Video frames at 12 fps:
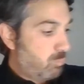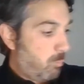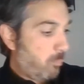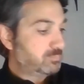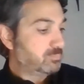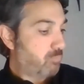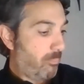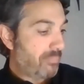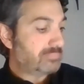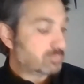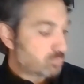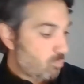this is kind
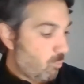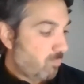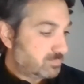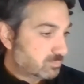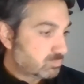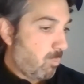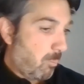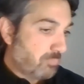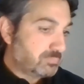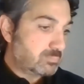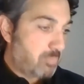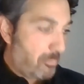of a special wine and
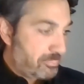it's sort